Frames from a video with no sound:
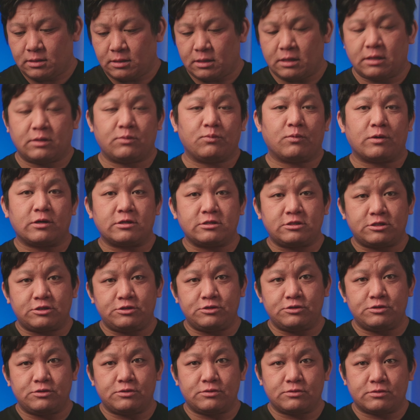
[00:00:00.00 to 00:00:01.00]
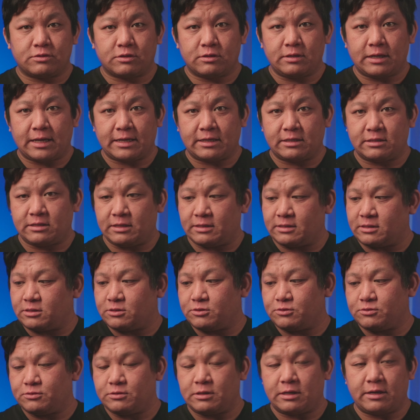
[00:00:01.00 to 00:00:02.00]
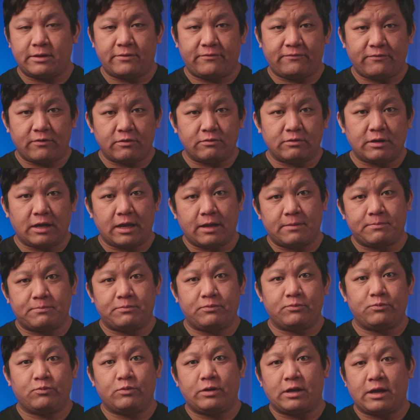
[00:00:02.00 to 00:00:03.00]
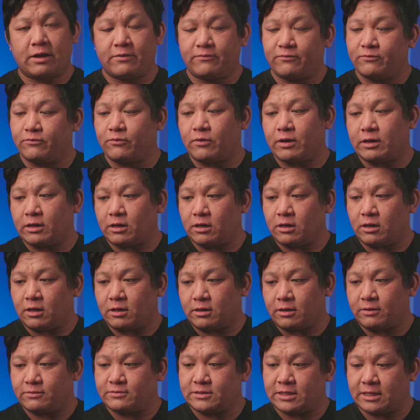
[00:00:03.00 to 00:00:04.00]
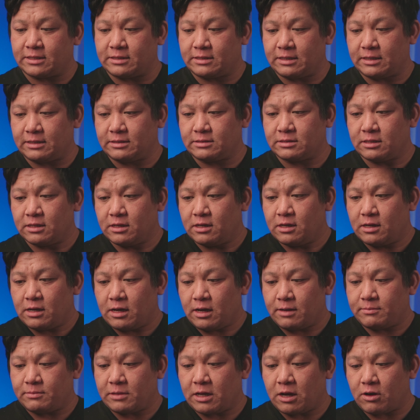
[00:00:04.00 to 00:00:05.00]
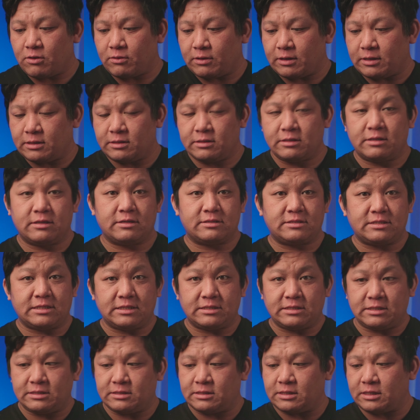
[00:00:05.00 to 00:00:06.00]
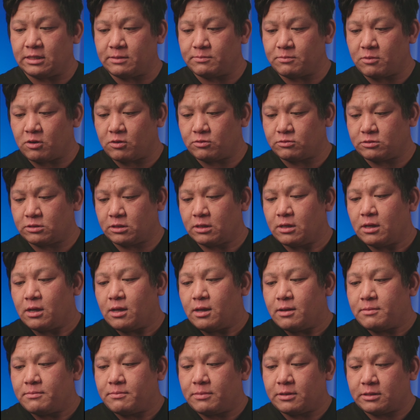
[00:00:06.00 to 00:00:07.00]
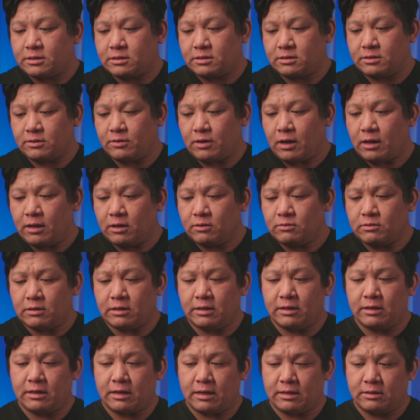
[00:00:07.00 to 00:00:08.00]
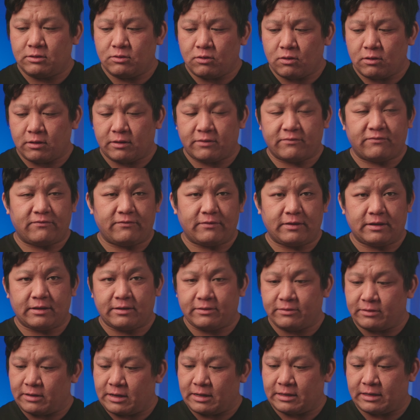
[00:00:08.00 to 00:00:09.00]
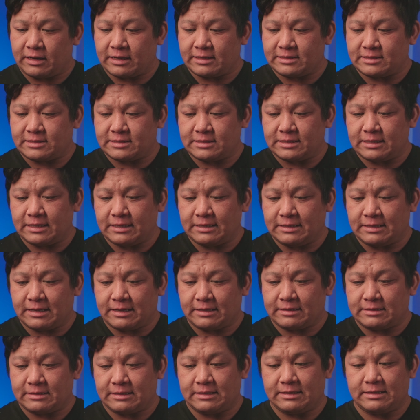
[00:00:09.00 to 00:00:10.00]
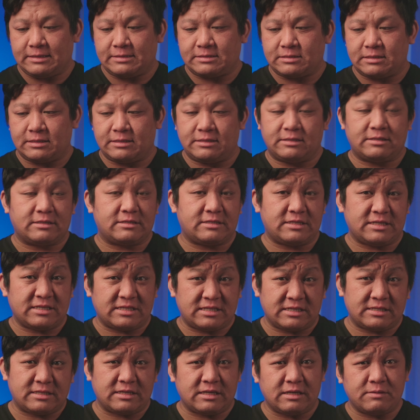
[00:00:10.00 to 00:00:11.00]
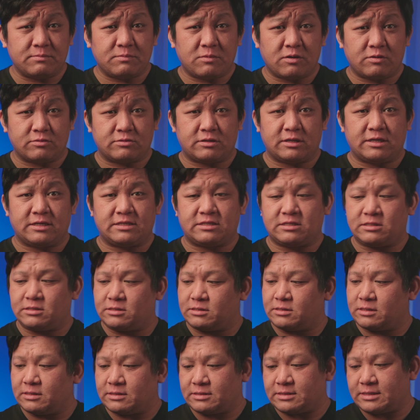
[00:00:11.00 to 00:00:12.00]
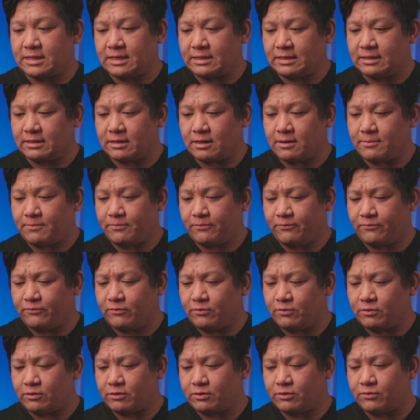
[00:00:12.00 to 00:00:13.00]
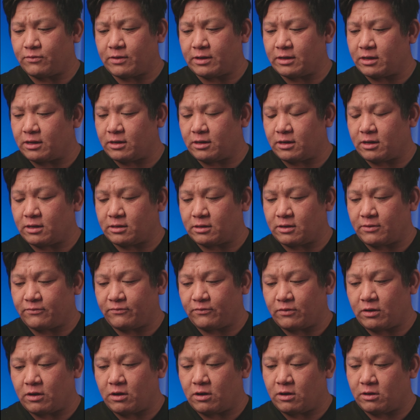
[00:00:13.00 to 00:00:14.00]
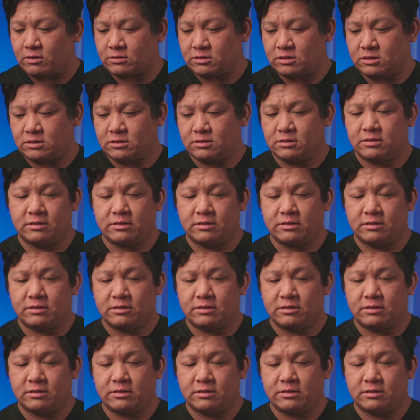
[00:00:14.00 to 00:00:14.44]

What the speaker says: And once you connect it to the phone app, we have quite a lot of settings. I'm now in the CCT mode, but only annoying thing I can see that is in the CCT mode, it's setting up for quite a lot of odd